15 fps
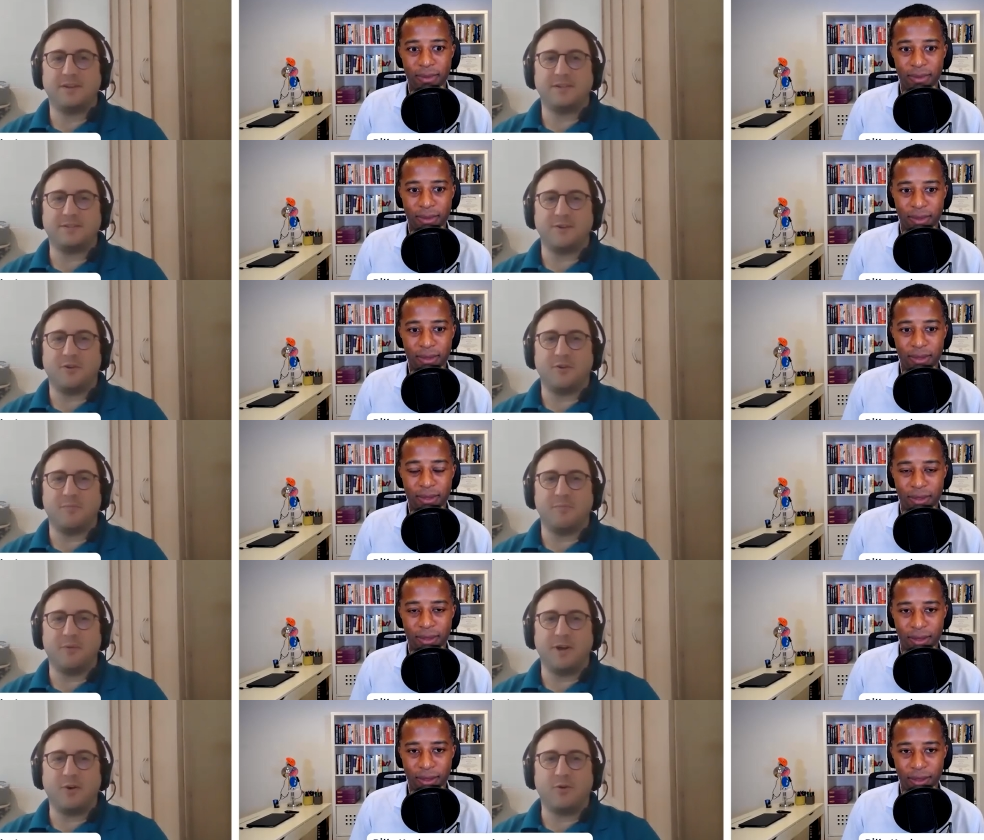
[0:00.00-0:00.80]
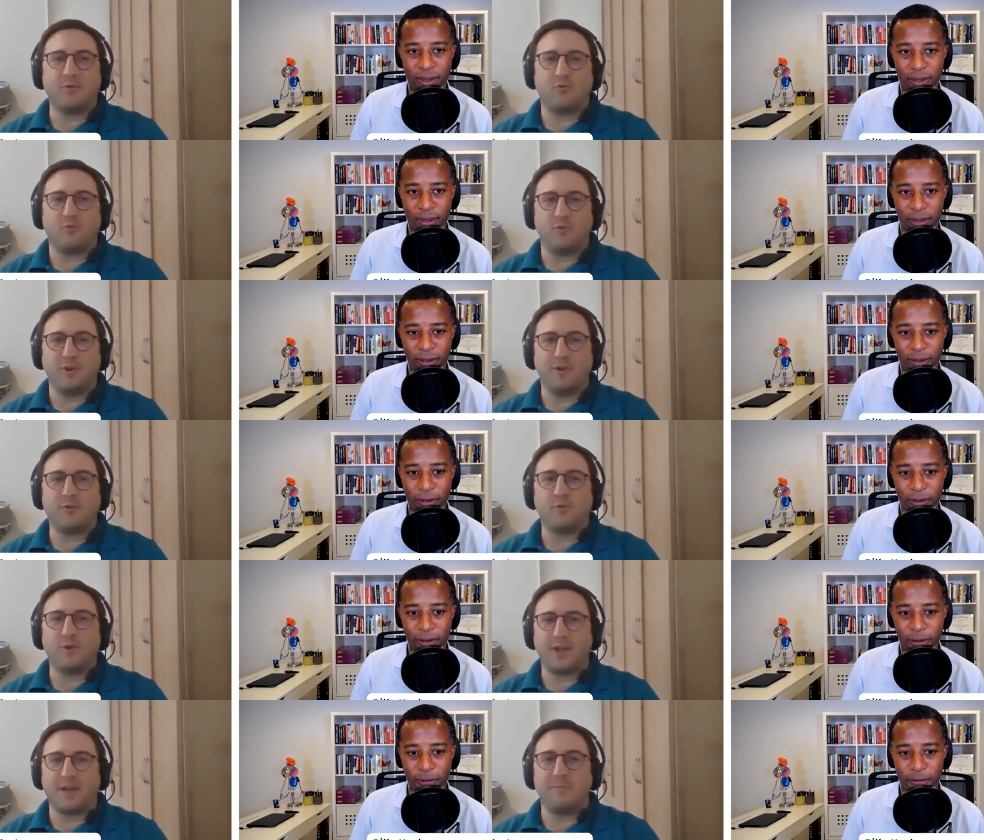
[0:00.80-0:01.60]
Speaker 1: So my own
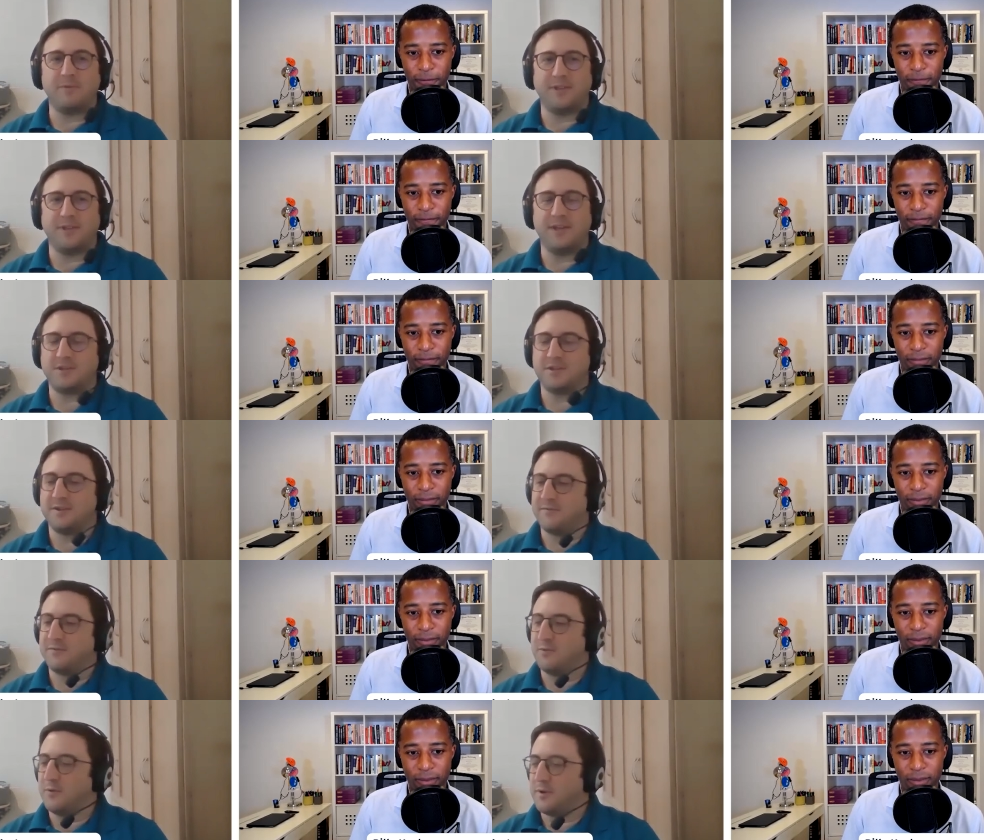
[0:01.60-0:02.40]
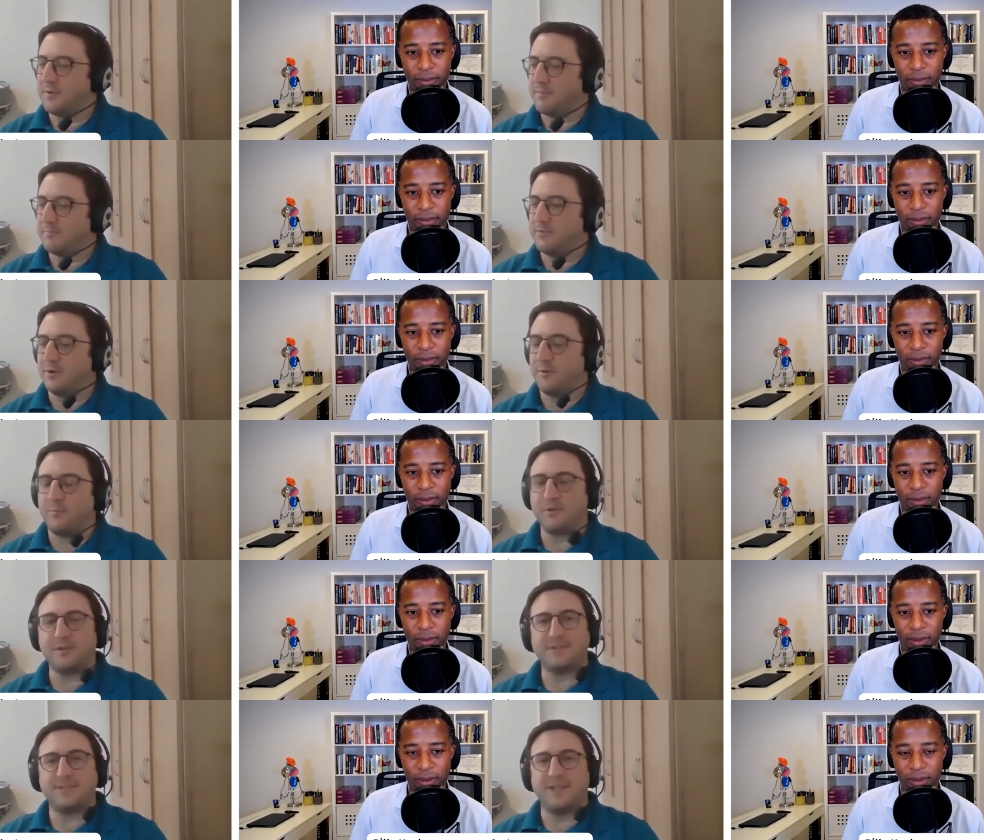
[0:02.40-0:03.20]
real recommendation, if you want to, you know,
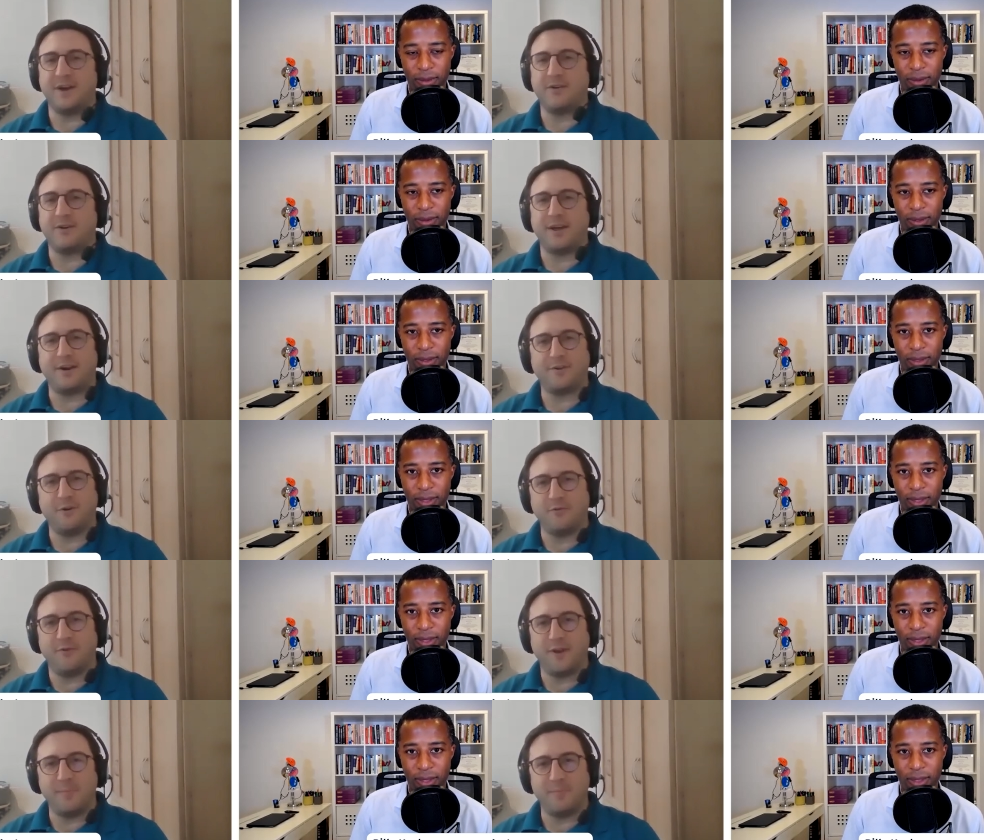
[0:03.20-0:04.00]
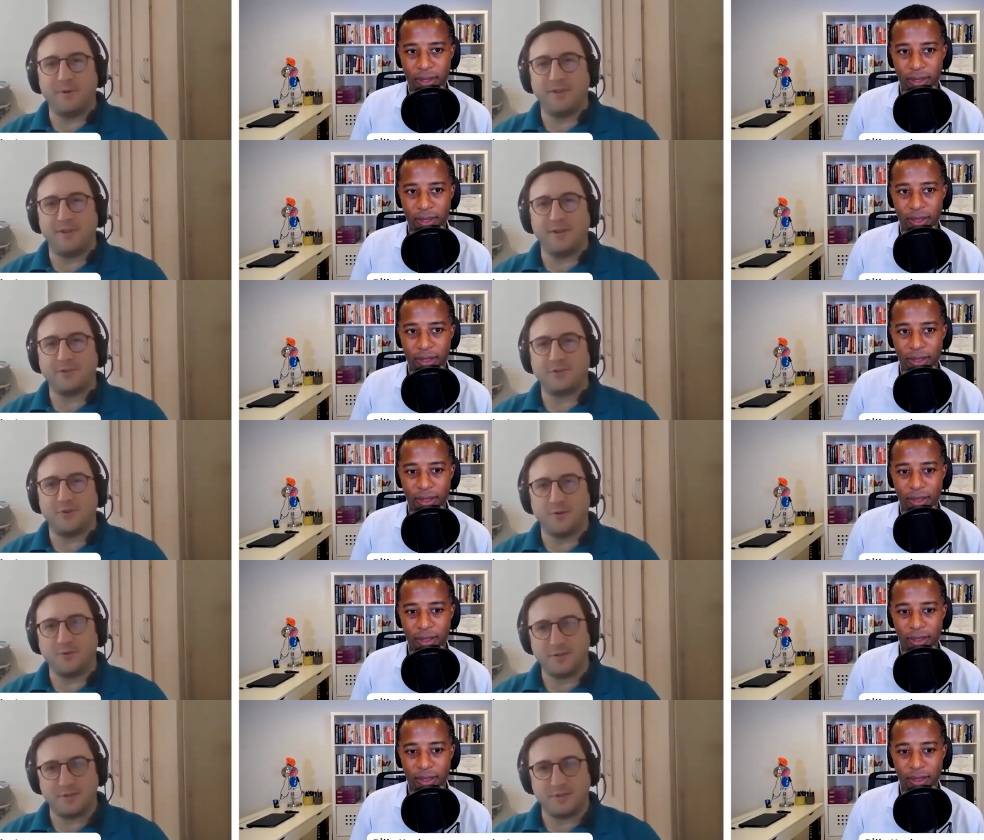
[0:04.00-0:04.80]
put this down. I don't know if anybody else
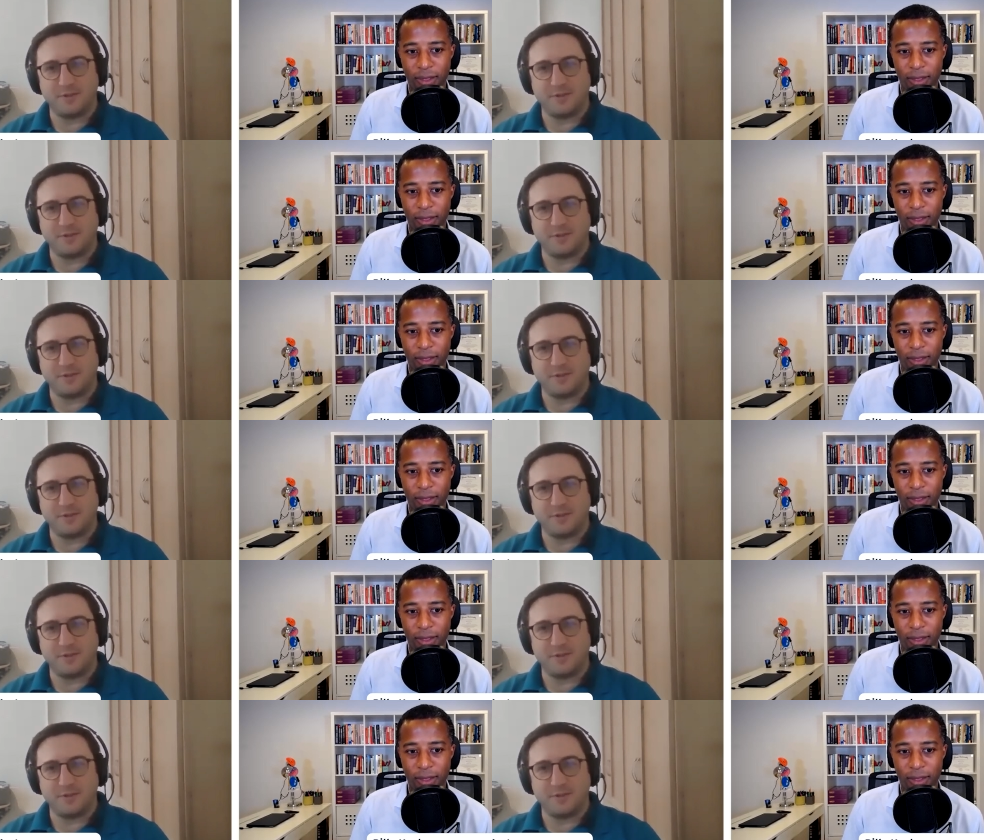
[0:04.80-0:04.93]
chose this